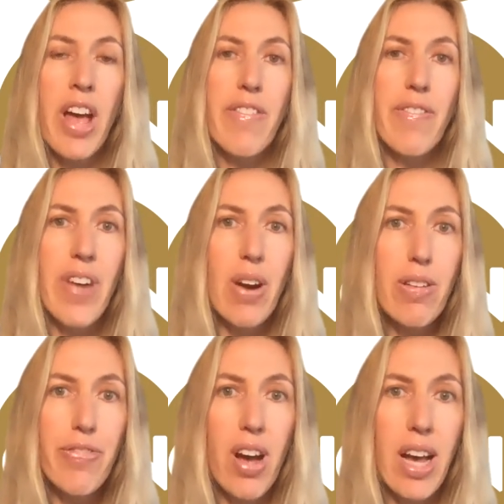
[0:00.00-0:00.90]

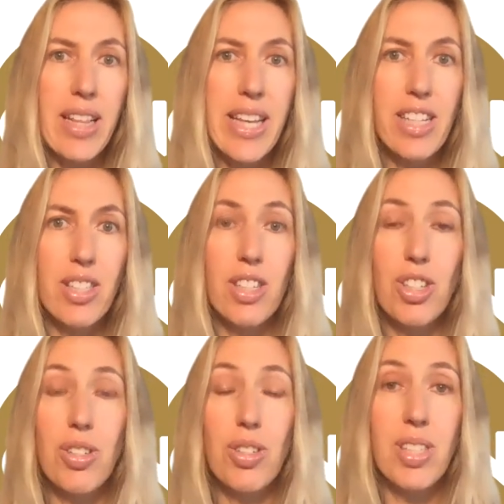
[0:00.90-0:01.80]
verifying these
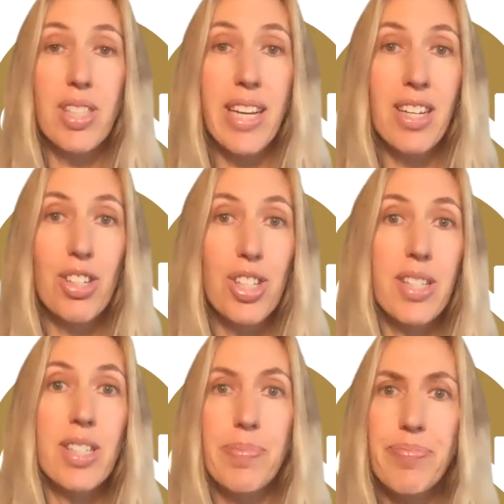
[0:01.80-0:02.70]
digital
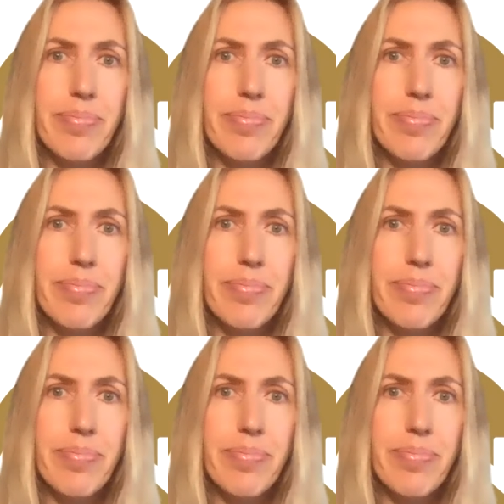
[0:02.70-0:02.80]
signatures